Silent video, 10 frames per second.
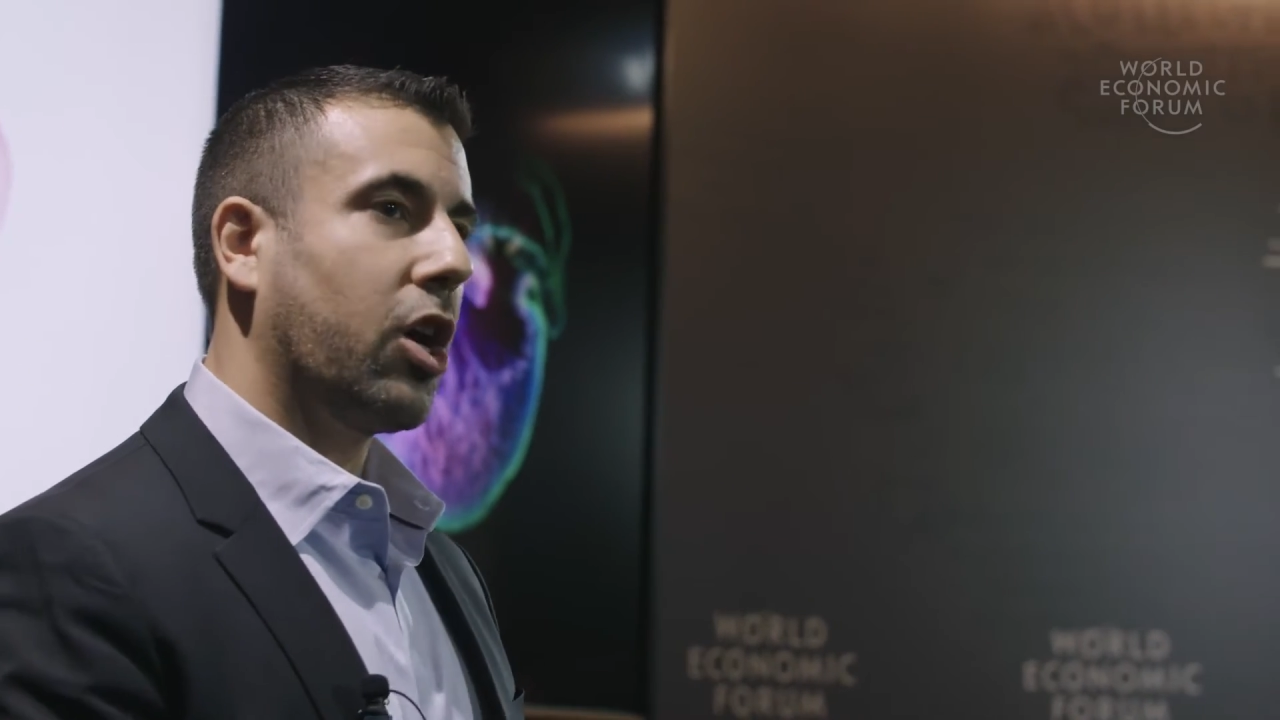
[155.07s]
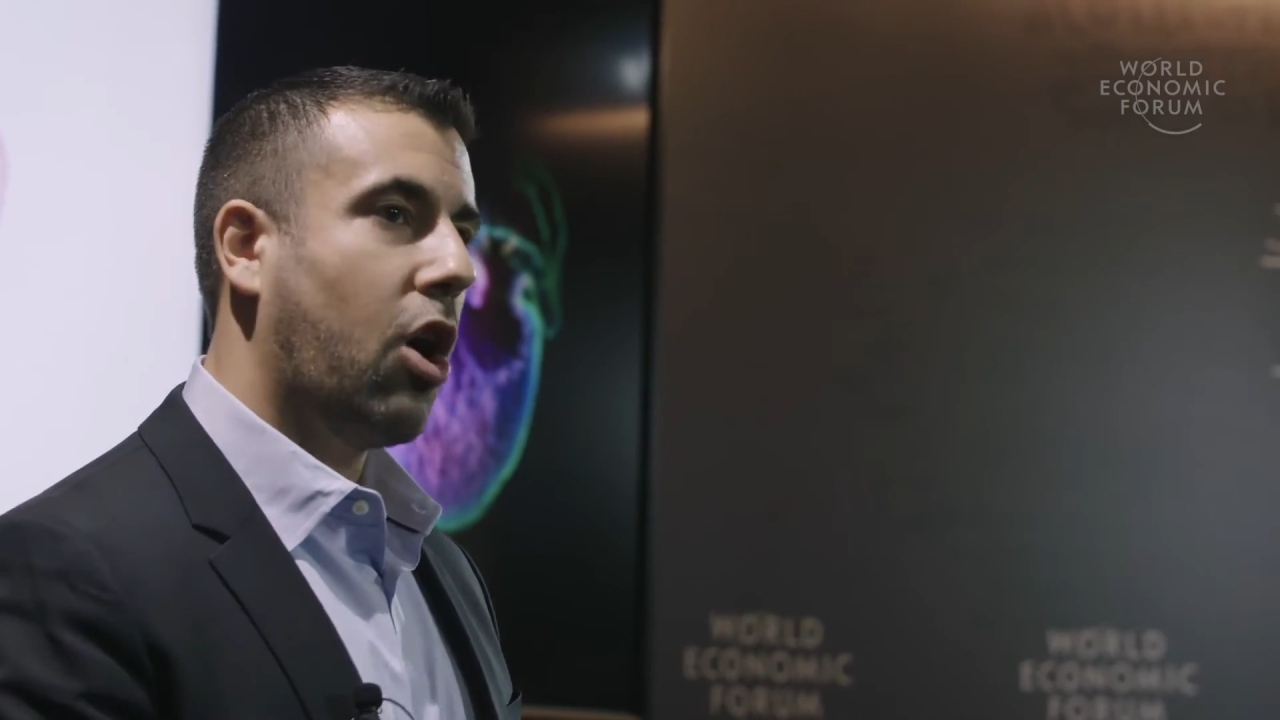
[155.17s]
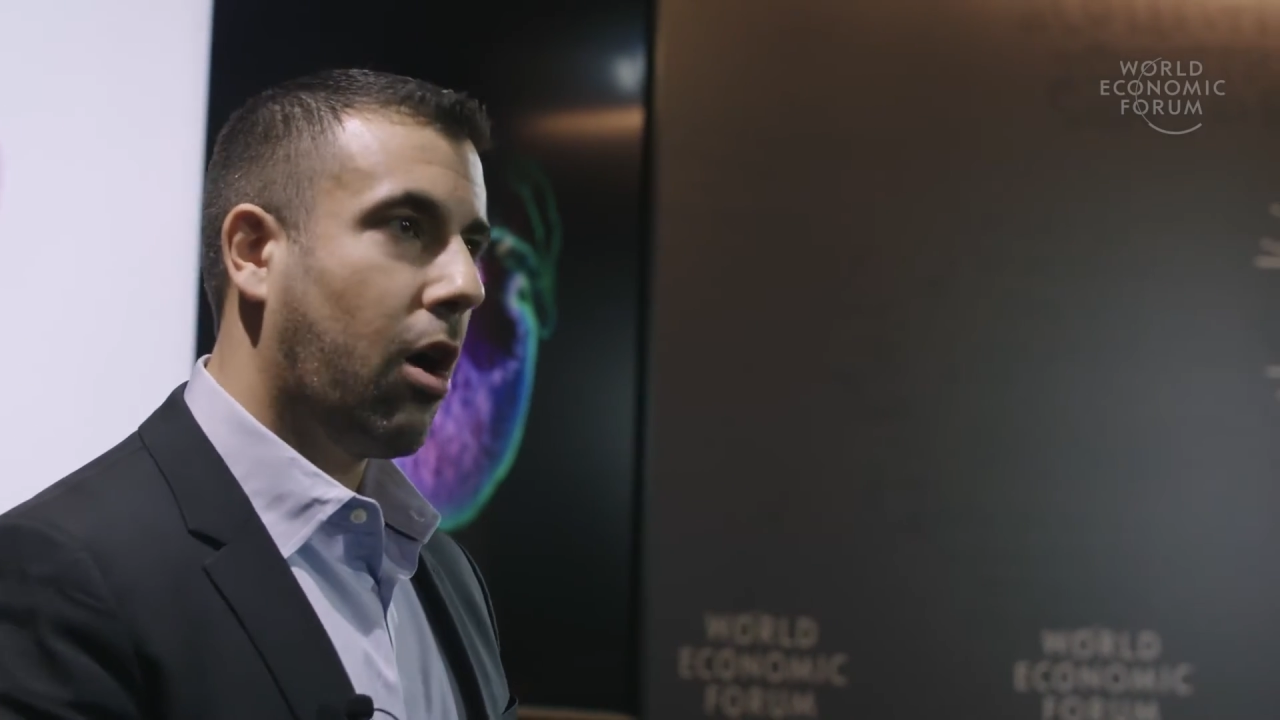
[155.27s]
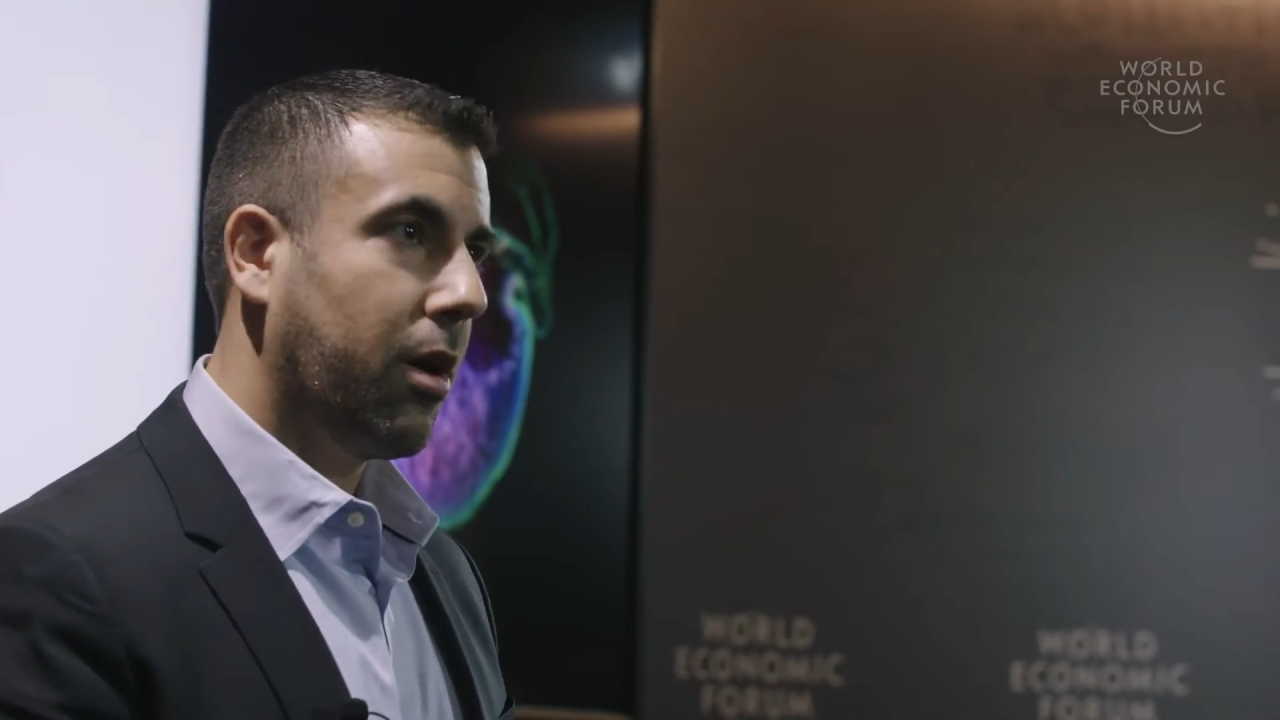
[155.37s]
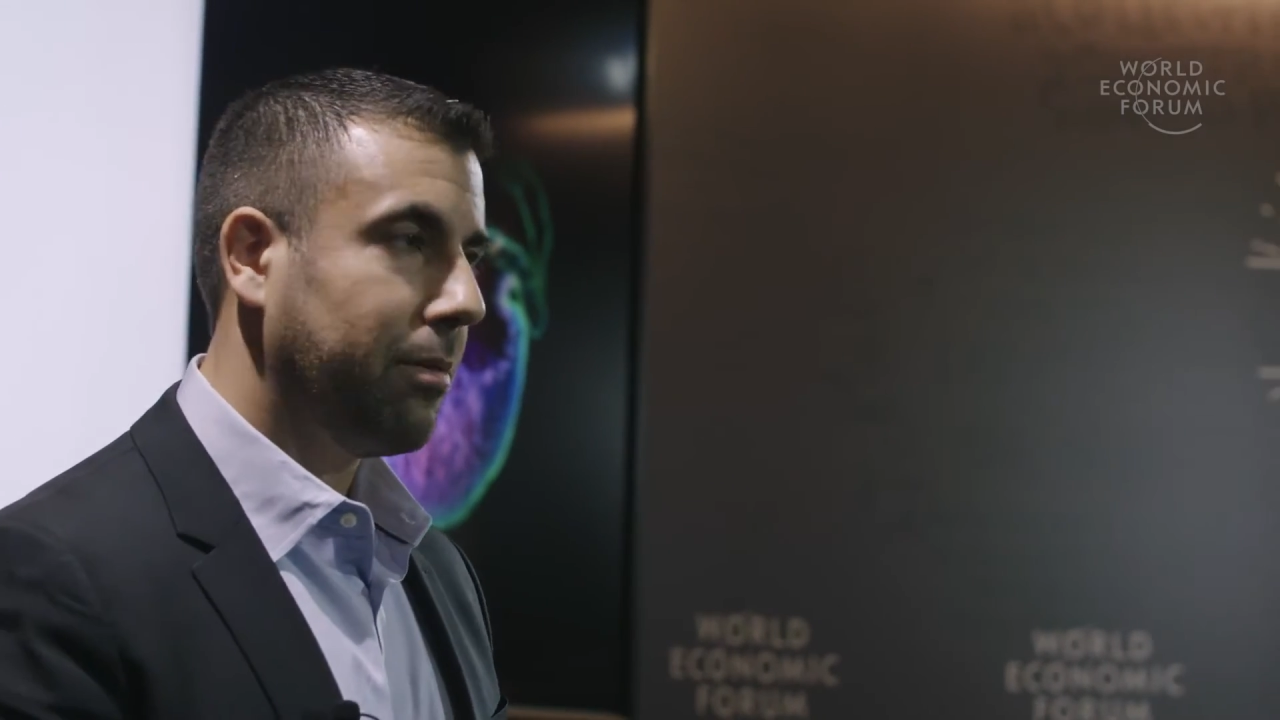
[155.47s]

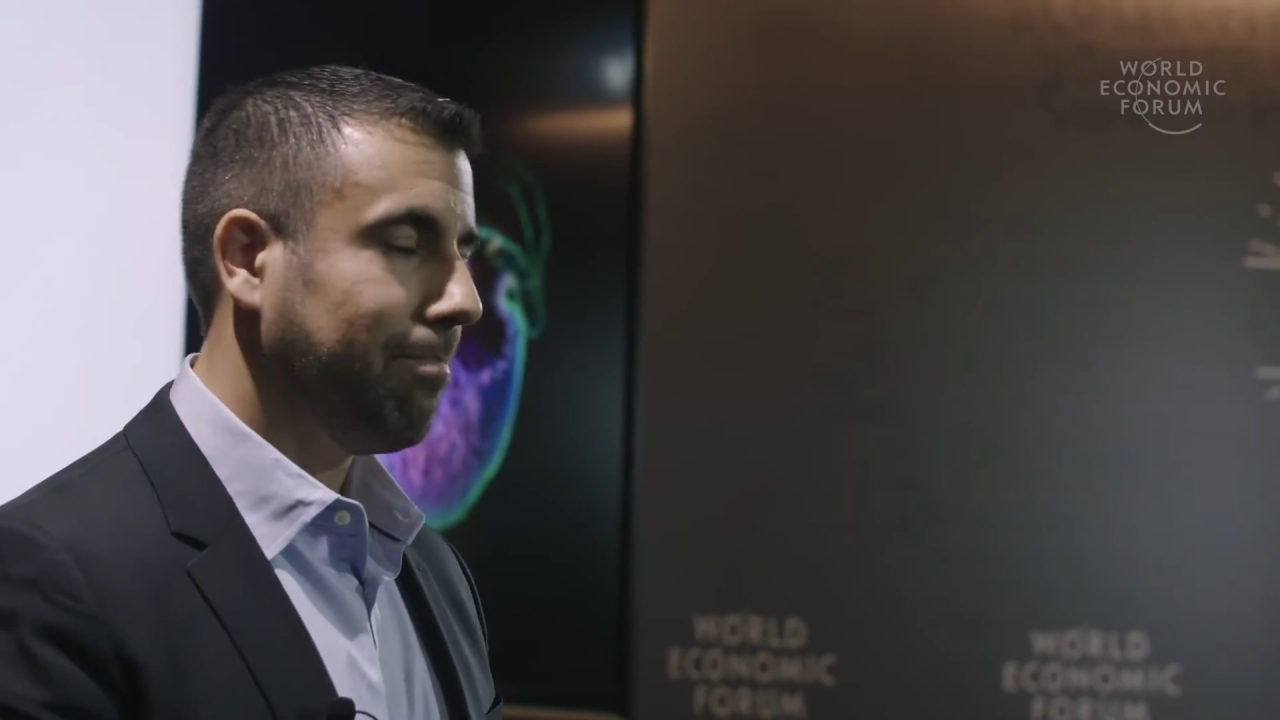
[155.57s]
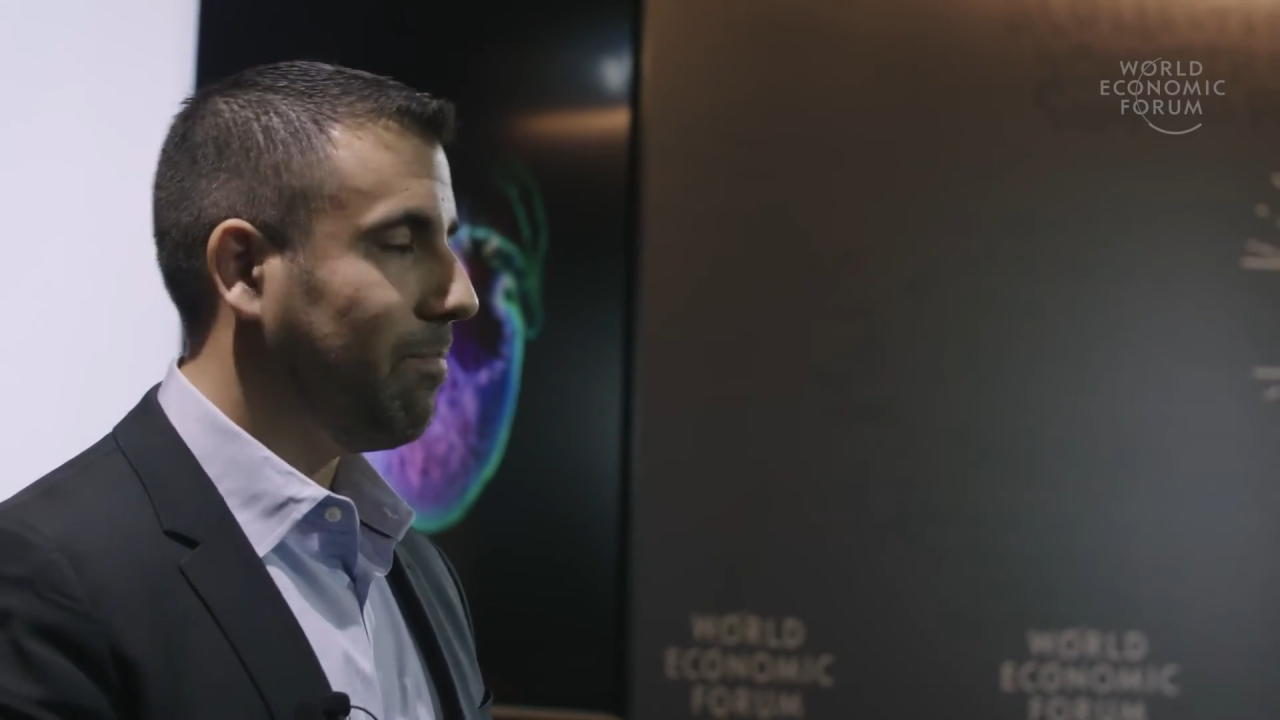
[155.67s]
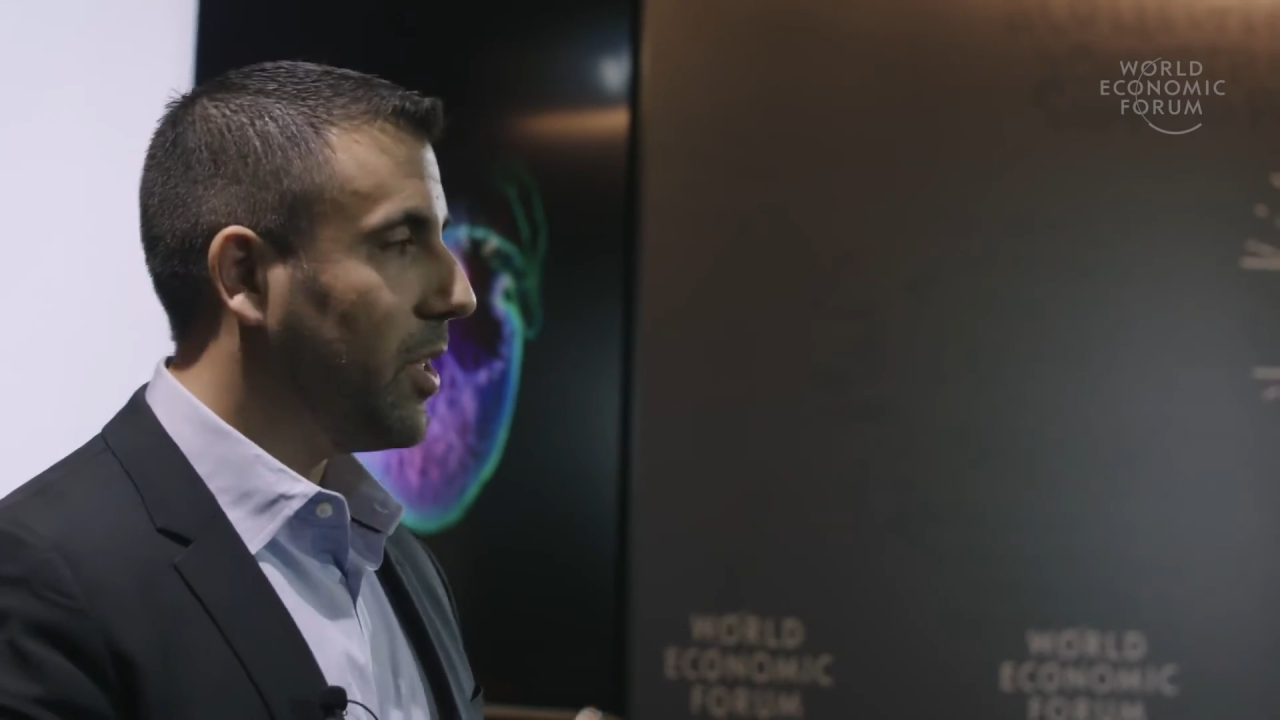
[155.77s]
heart